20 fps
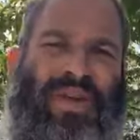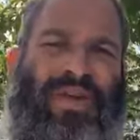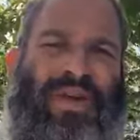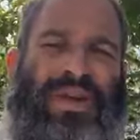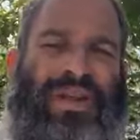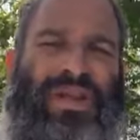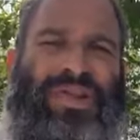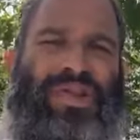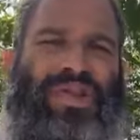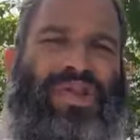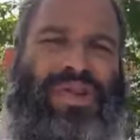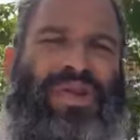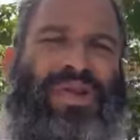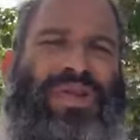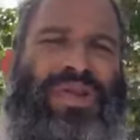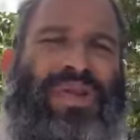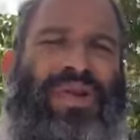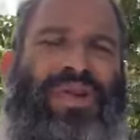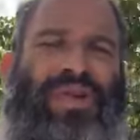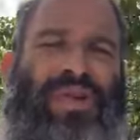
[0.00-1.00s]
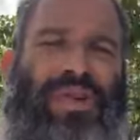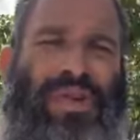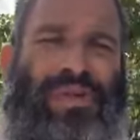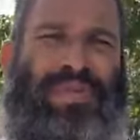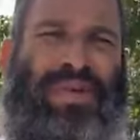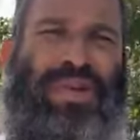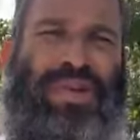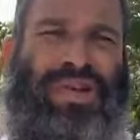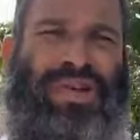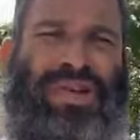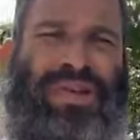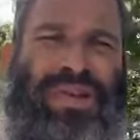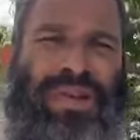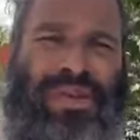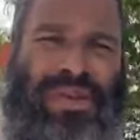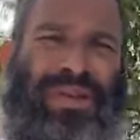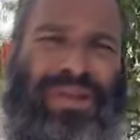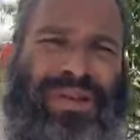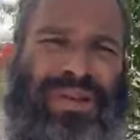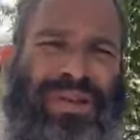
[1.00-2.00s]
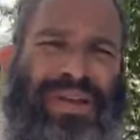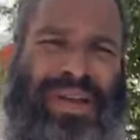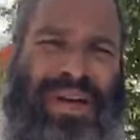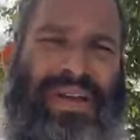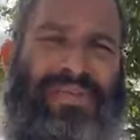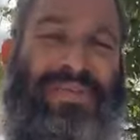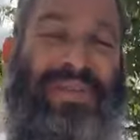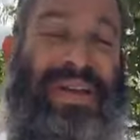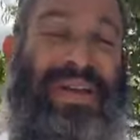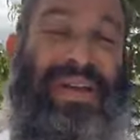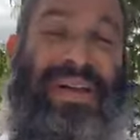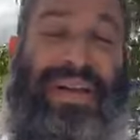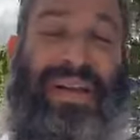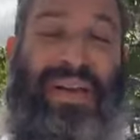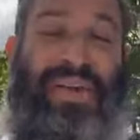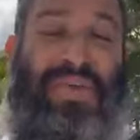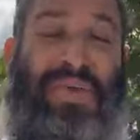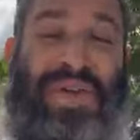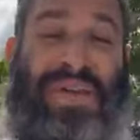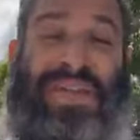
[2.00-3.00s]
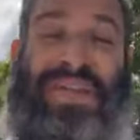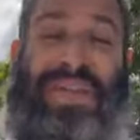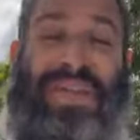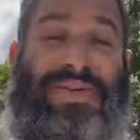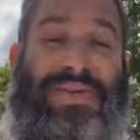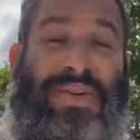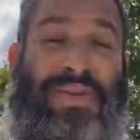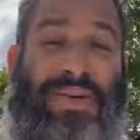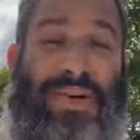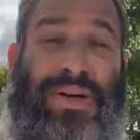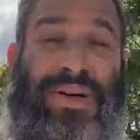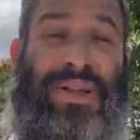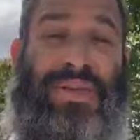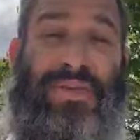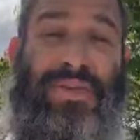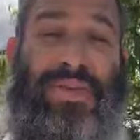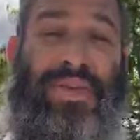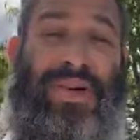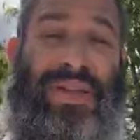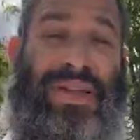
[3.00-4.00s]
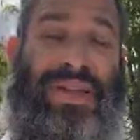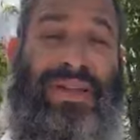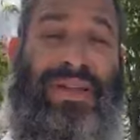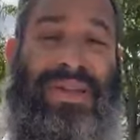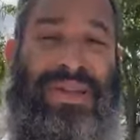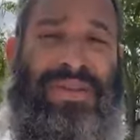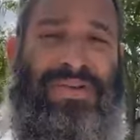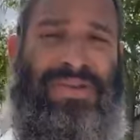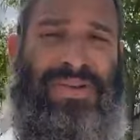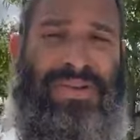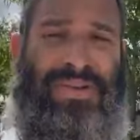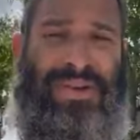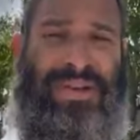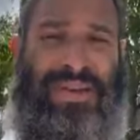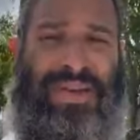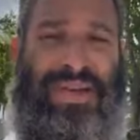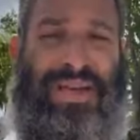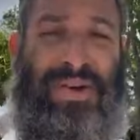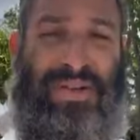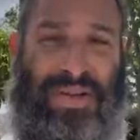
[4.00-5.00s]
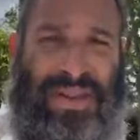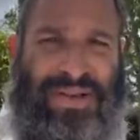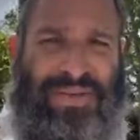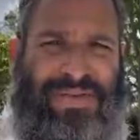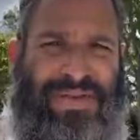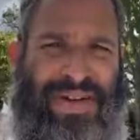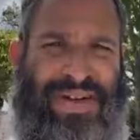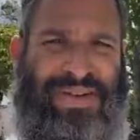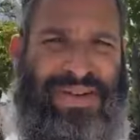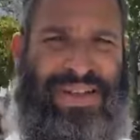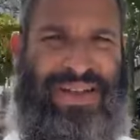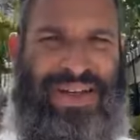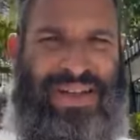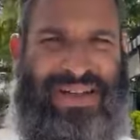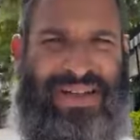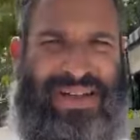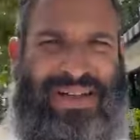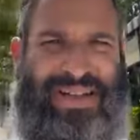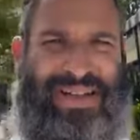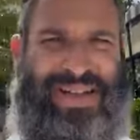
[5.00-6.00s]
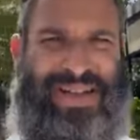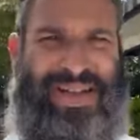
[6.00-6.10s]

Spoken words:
When this Jew sold you his portion in the world to come, it wasn't even worth more than 10 ruble. It was a fair deal.